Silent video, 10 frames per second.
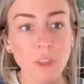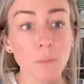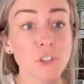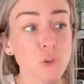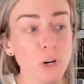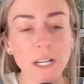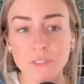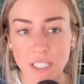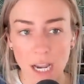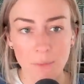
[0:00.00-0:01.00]
Majority of
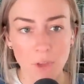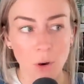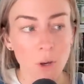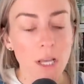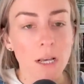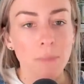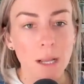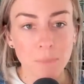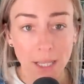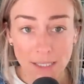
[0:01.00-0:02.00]
the time, though, my
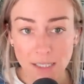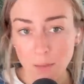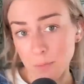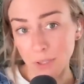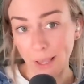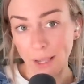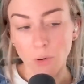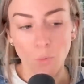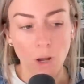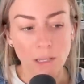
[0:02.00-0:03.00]
biggest complaint
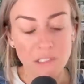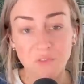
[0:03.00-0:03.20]
was